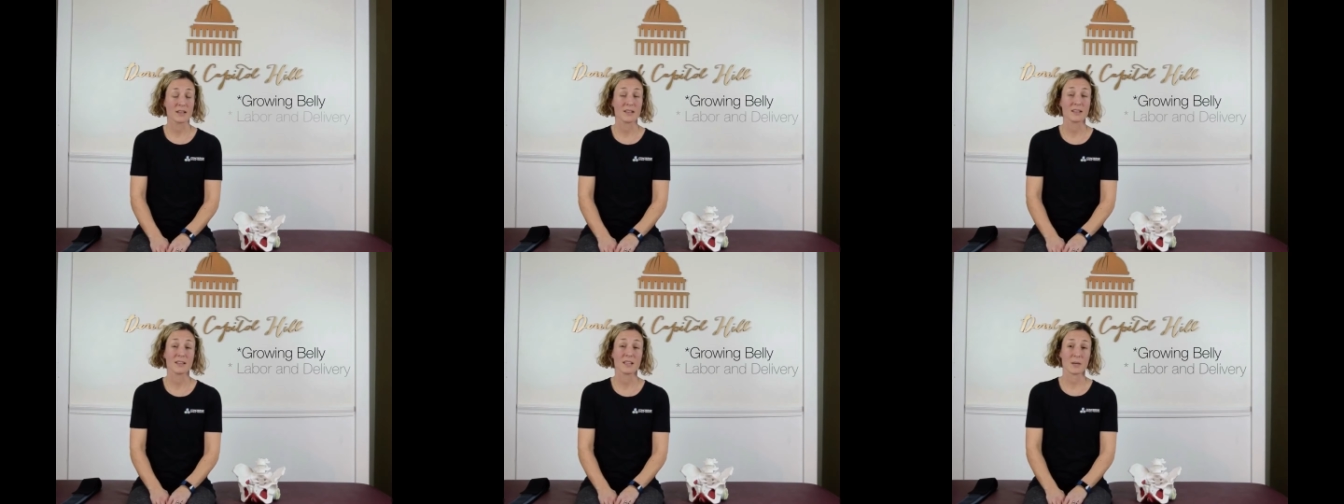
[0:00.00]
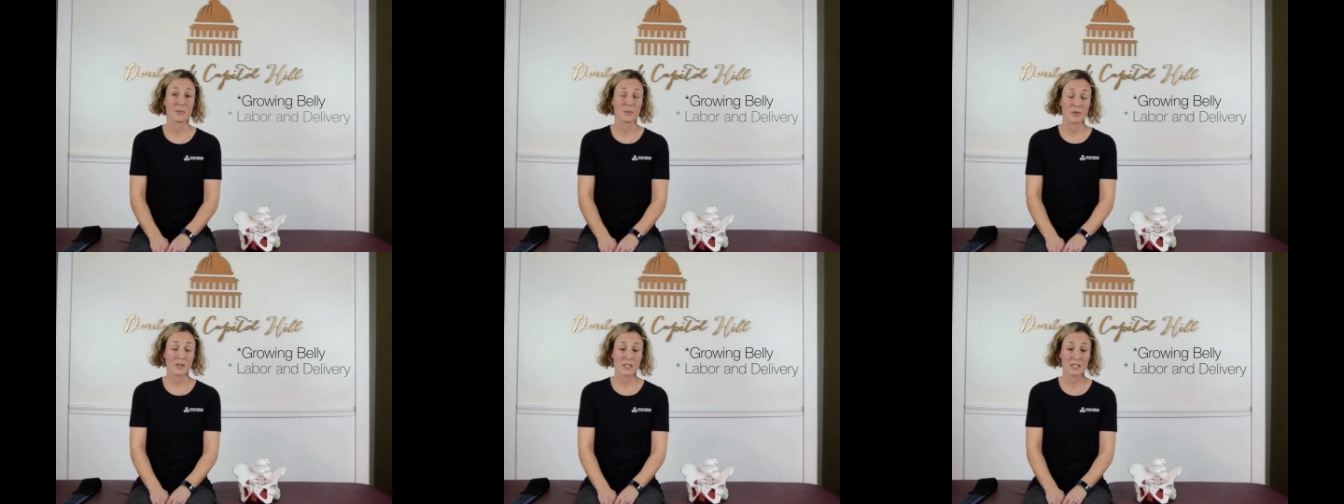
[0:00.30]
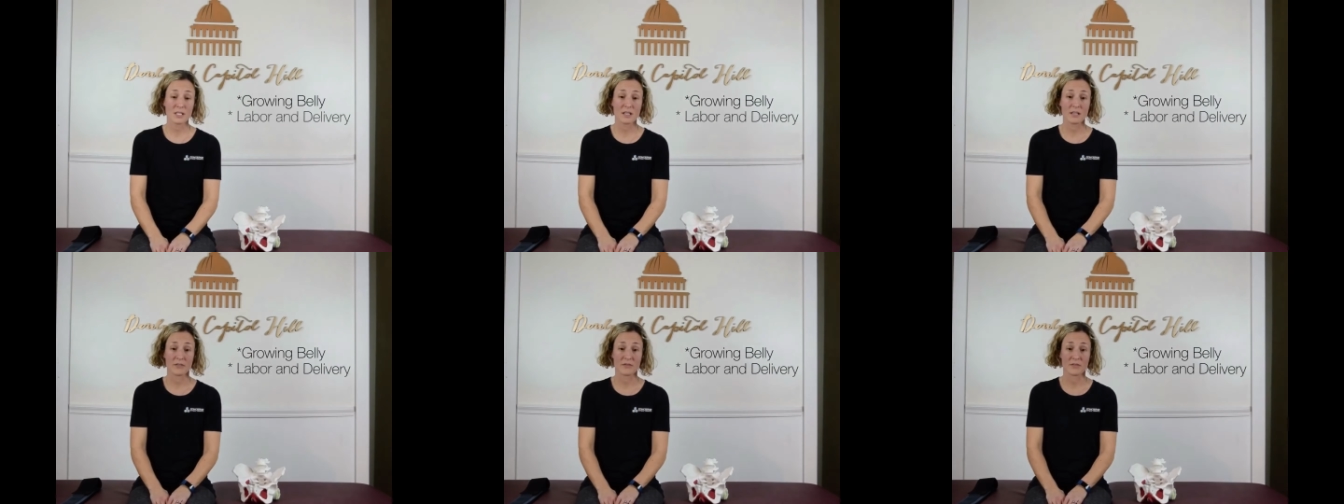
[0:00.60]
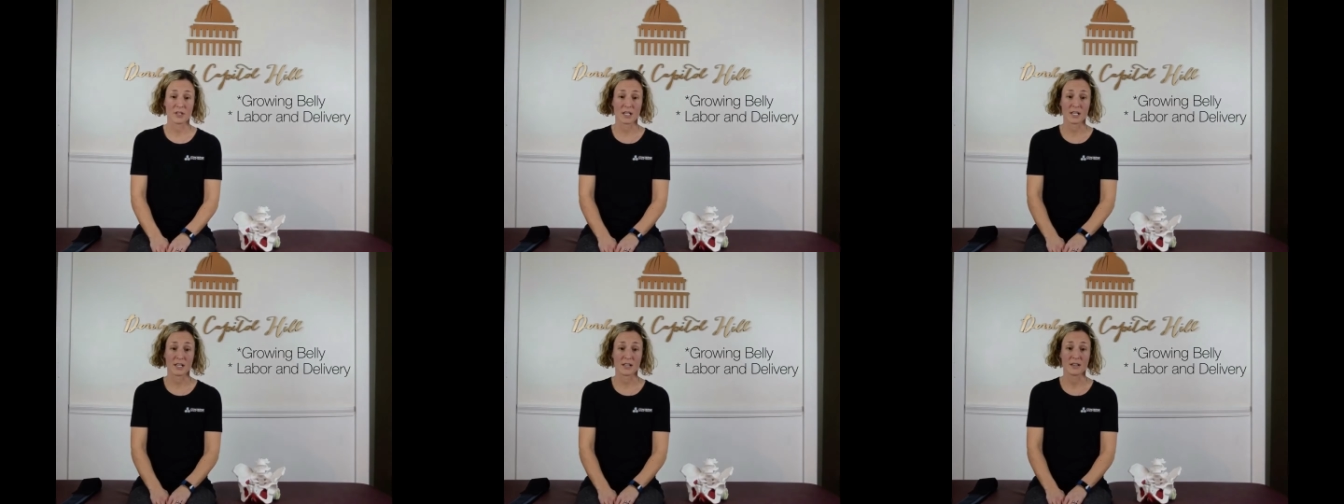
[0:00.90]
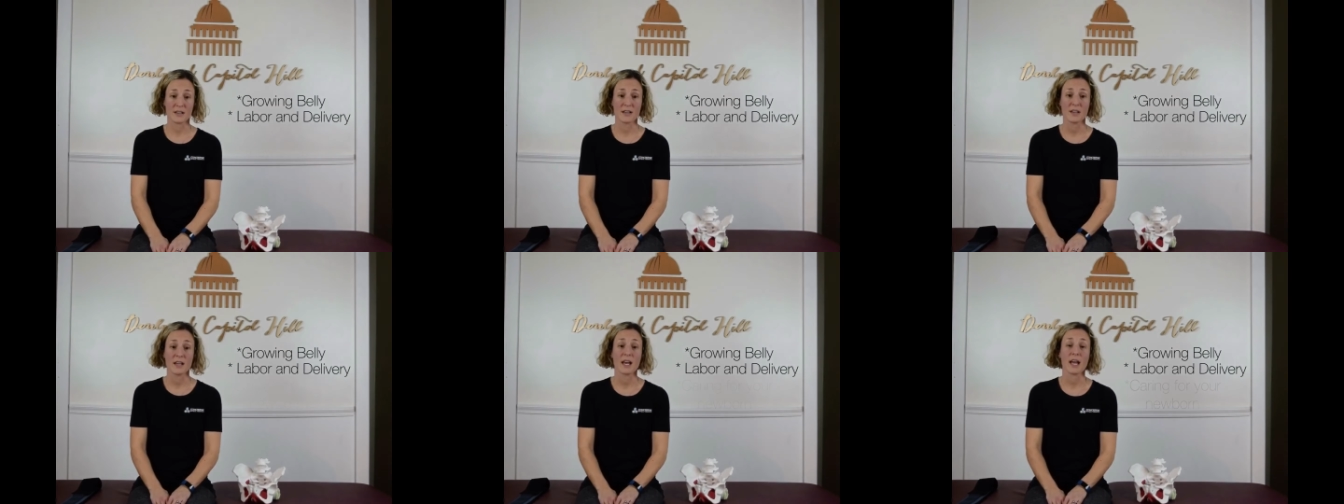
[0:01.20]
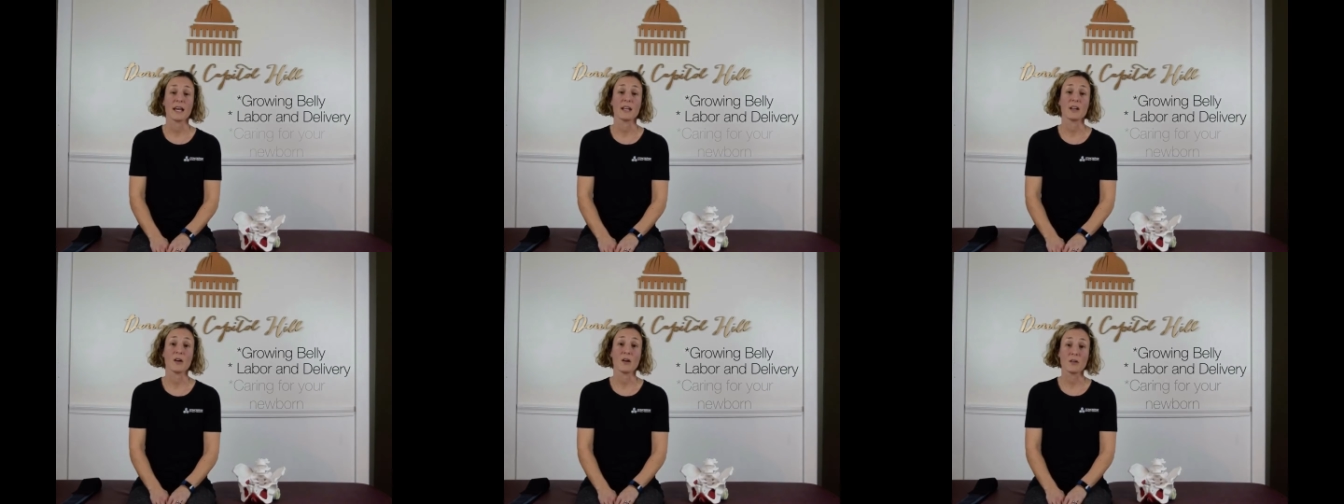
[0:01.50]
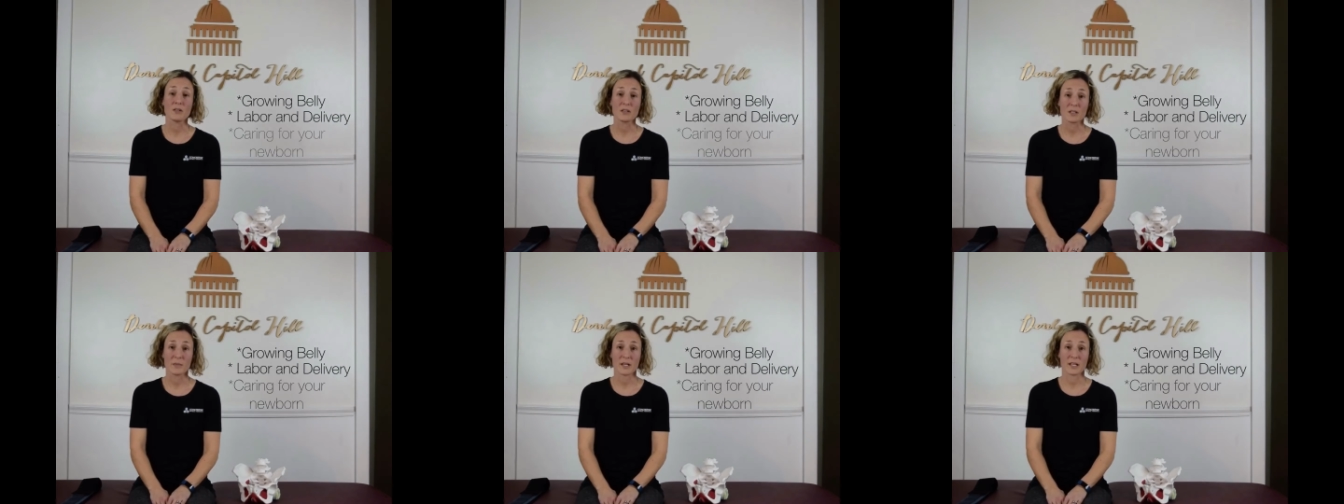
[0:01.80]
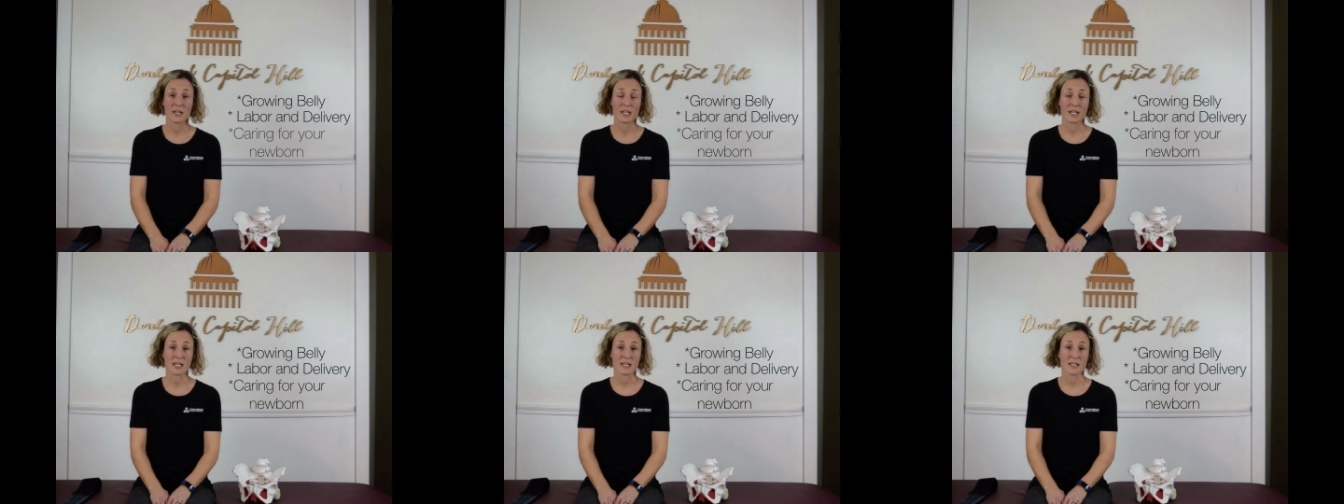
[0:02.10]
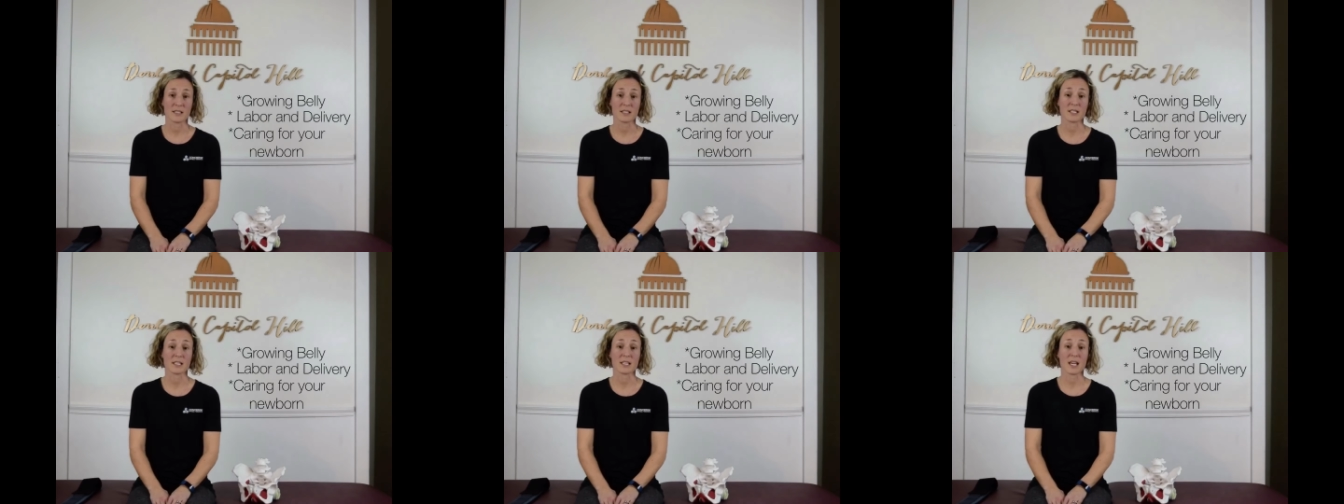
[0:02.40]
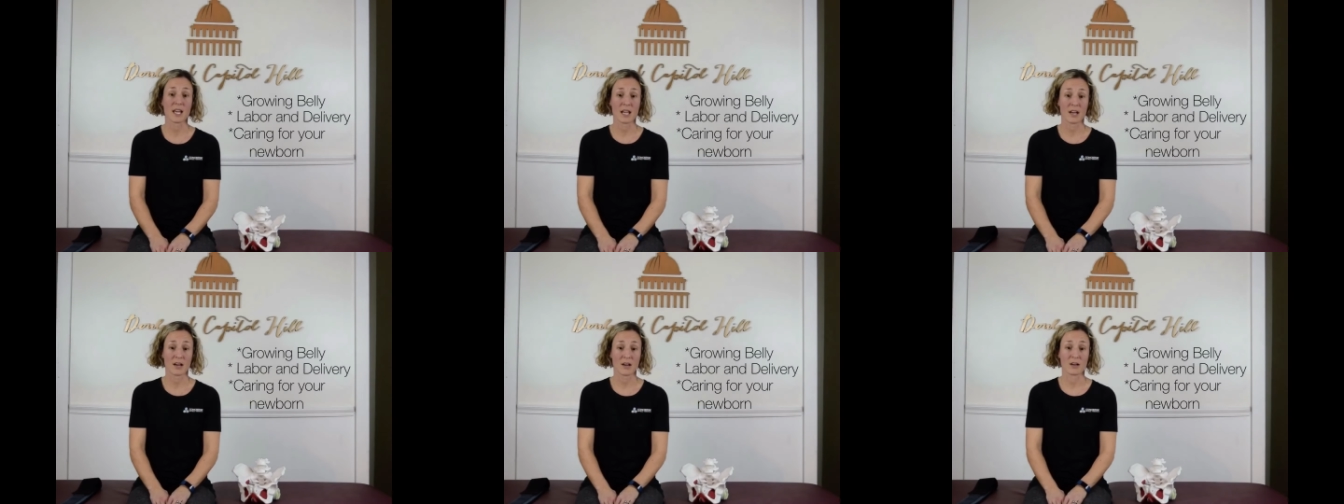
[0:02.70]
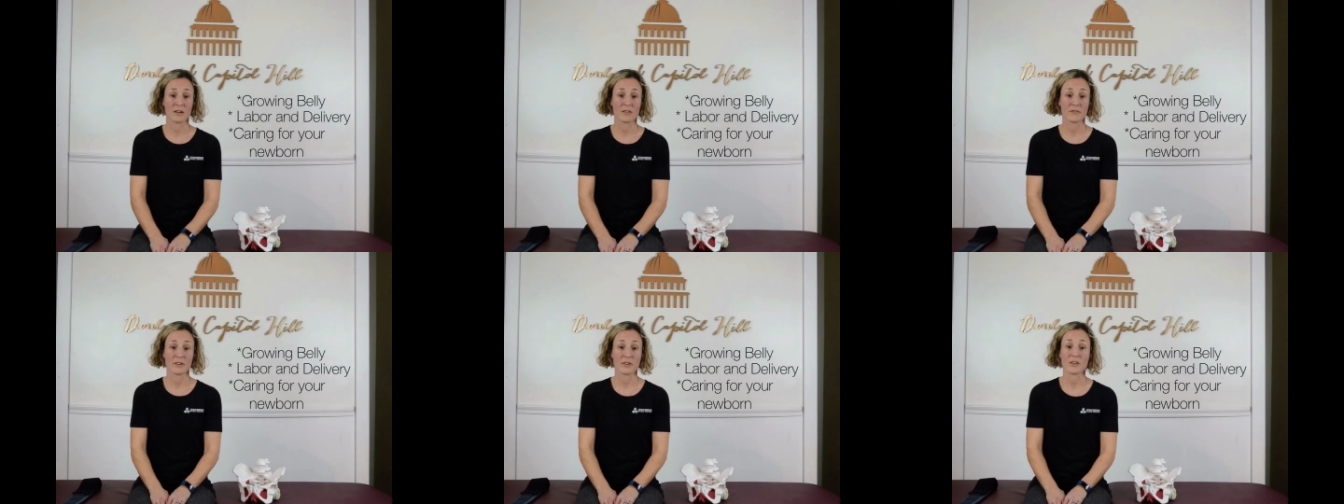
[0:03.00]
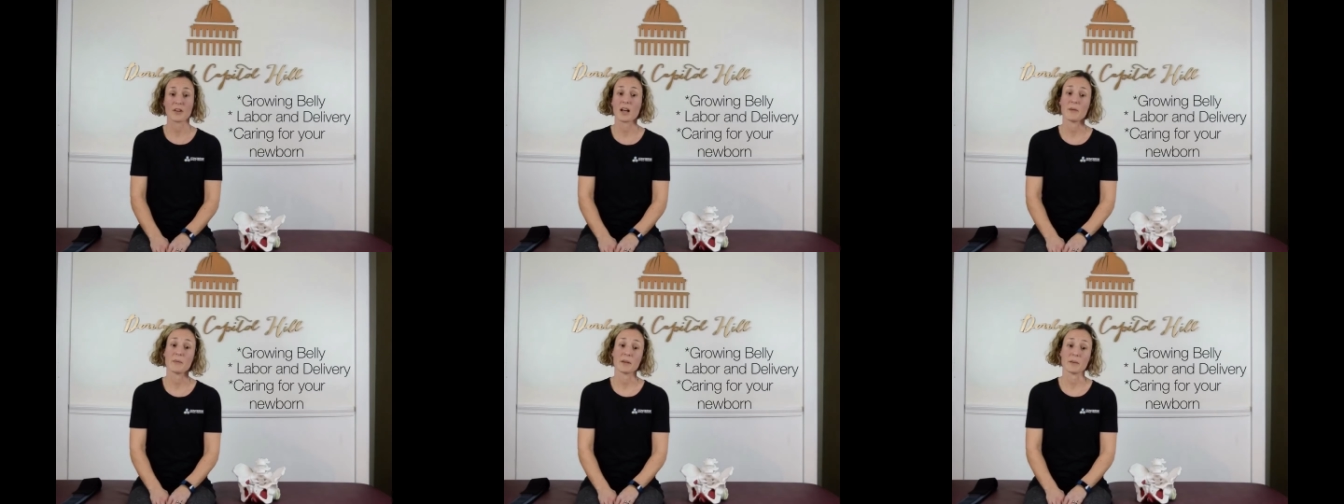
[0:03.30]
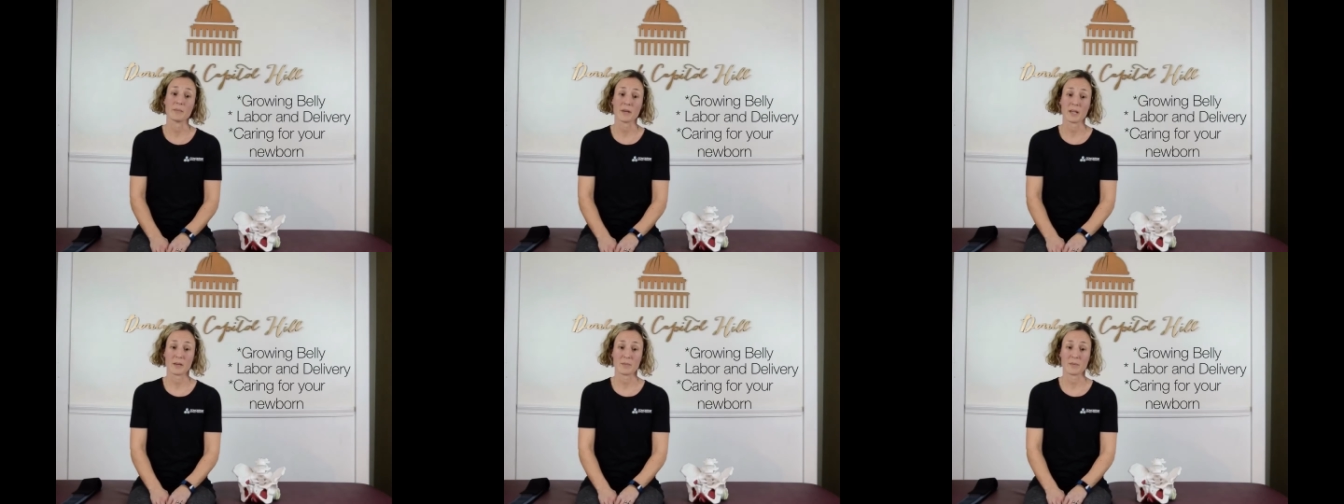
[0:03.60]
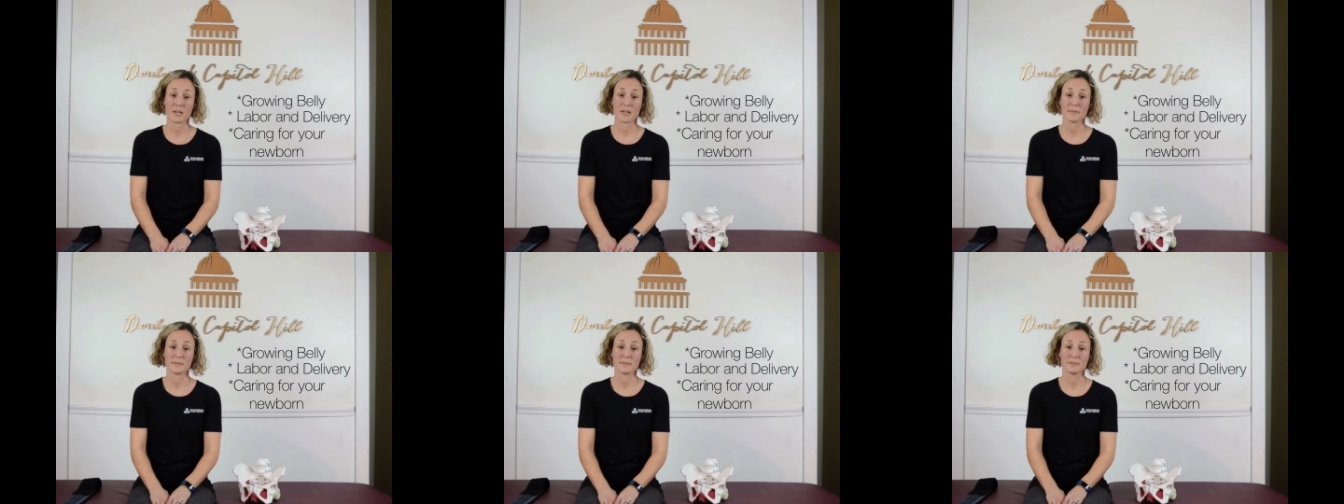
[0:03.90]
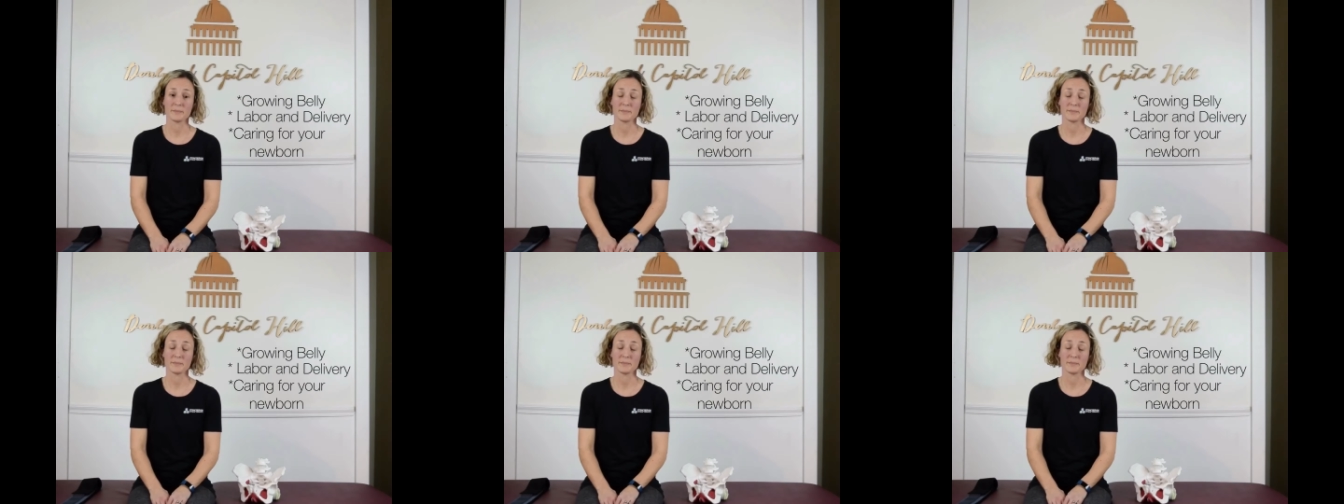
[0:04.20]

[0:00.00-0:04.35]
labor and delivery, and ultimately to care for the coming baby.